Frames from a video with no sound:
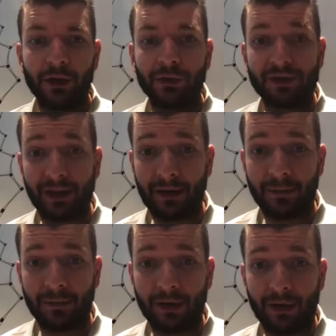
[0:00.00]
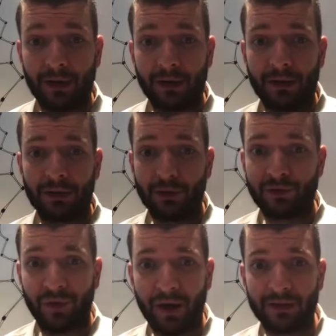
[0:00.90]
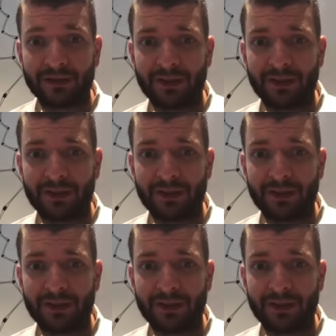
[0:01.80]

to set up those funnels.